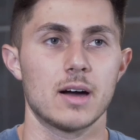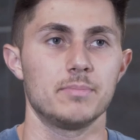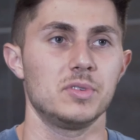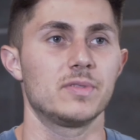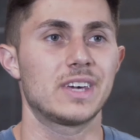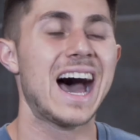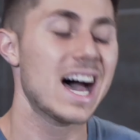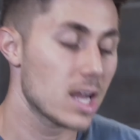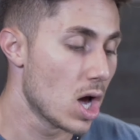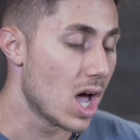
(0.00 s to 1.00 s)
up, you've
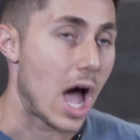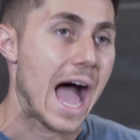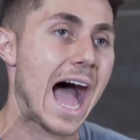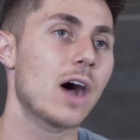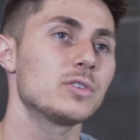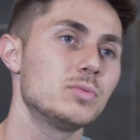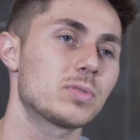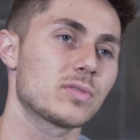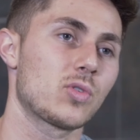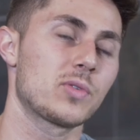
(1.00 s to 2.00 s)
got how you
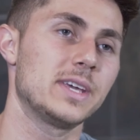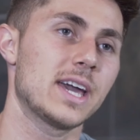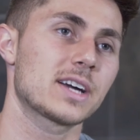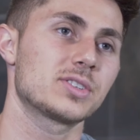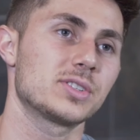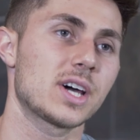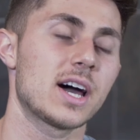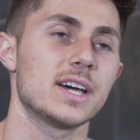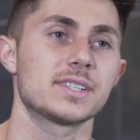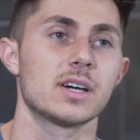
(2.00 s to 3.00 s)
perform the
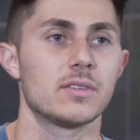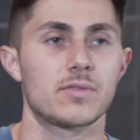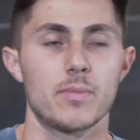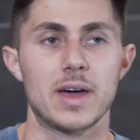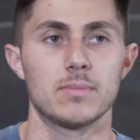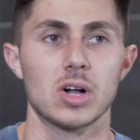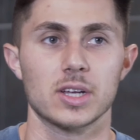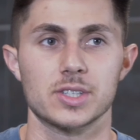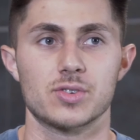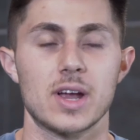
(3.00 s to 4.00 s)
exercise for
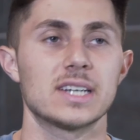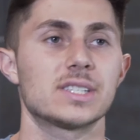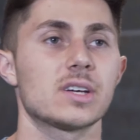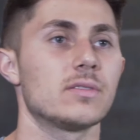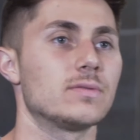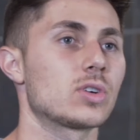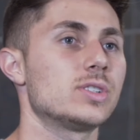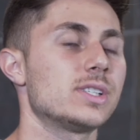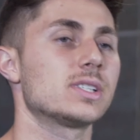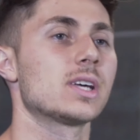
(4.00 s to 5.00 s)
metabolic stress
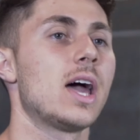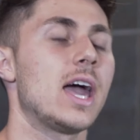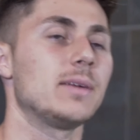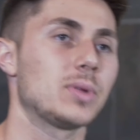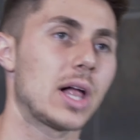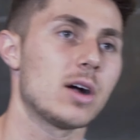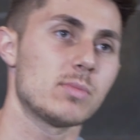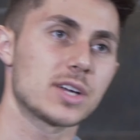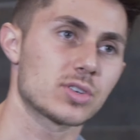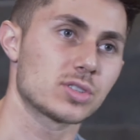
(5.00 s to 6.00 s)
versus a
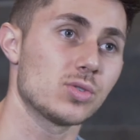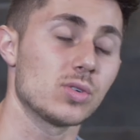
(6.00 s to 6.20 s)
plyometric